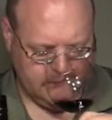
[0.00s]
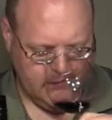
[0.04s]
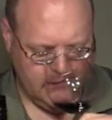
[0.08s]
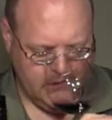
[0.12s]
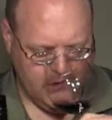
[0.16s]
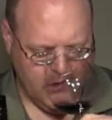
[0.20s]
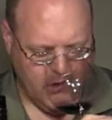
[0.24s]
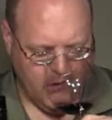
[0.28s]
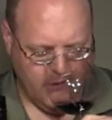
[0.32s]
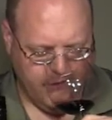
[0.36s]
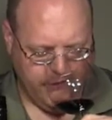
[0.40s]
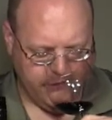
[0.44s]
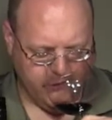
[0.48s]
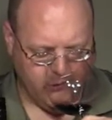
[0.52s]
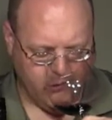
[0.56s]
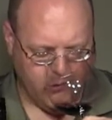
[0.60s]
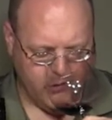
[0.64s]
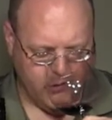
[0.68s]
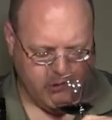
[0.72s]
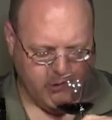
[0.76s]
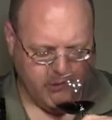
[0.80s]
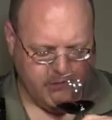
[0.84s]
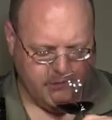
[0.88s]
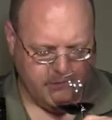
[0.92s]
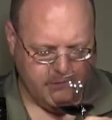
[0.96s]
No
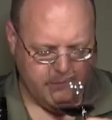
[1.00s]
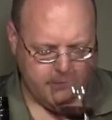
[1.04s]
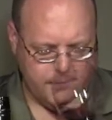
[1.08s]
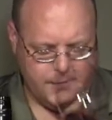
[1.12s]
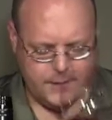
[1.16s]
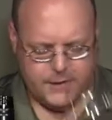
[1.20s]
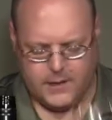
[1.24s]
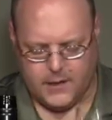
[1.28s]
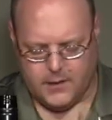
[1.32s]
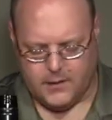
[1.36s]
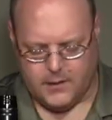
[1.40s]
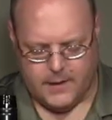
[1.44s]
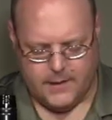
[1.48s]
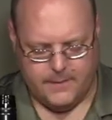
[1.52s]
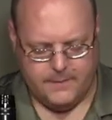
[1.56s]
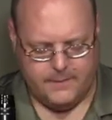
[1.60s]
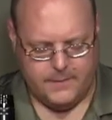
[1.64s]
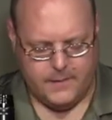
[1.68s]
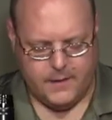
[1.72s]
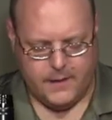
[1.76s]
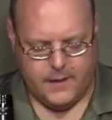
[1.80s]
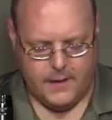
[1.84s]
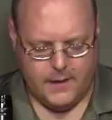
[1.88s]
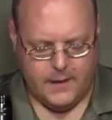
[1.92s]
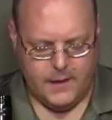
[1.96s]
floral, so um,
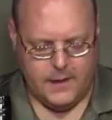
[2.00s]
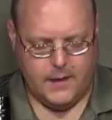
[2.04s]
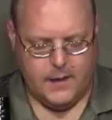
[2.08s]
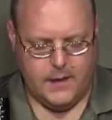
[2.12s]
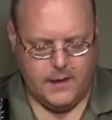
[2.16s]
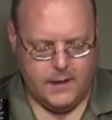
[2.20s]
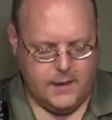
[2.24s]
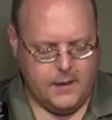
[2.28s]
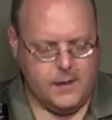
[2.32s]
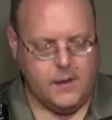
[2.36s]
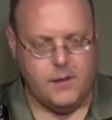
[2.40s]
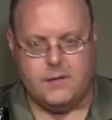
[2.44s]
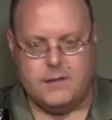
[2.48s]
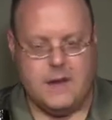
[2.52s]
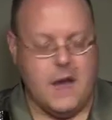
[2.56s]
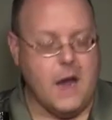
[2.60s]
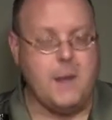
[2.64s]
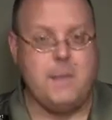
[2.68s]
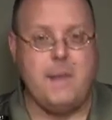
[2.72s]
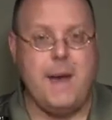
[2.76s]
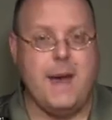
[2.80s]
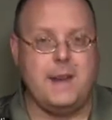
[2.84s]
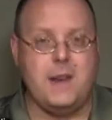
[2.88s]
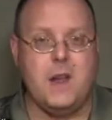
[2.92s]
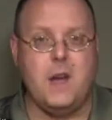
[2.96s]
you know, not
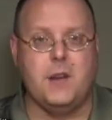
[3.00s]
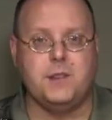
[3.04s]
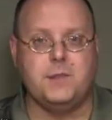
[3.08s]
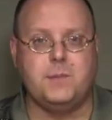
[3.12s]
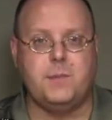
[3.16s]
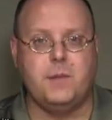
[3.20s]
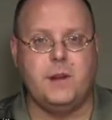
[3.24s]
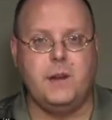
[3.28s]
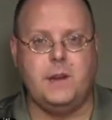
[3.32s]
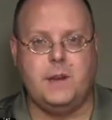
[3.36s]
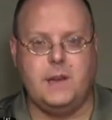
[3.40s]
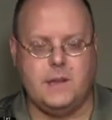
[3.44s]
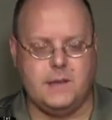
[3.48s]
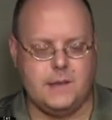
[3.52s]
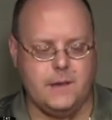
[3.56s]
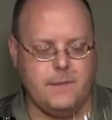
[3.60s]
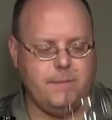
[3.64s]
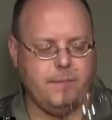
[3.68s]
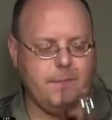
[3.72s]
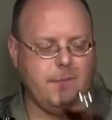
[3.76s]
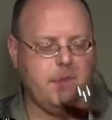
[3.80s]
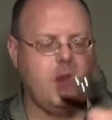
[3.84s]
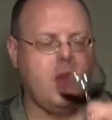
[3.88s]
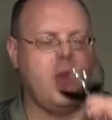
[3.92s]
a bad nose, pretty decent.